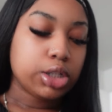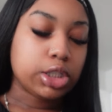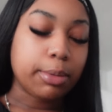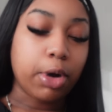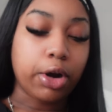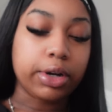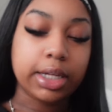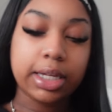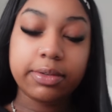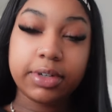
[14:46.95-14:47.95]
tomorrow
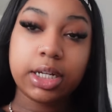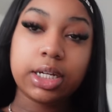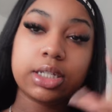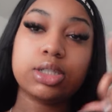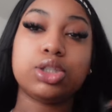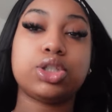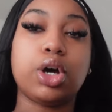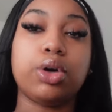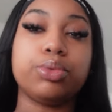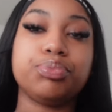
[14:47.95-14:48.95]
evening.
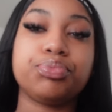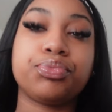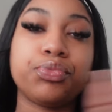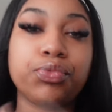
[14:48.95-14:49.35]
So